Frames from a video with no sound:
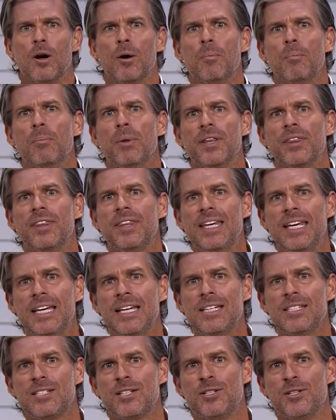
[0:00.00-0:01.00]
But
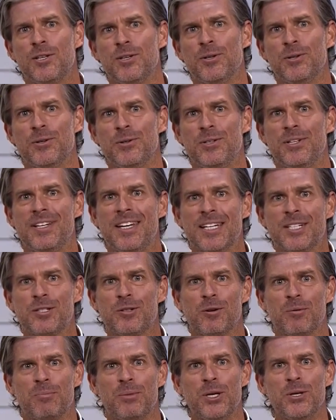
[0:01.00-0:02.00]
these two
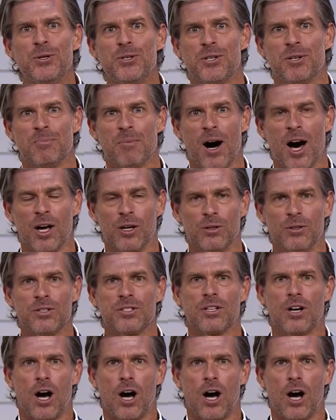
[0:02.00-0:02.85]
distribution models,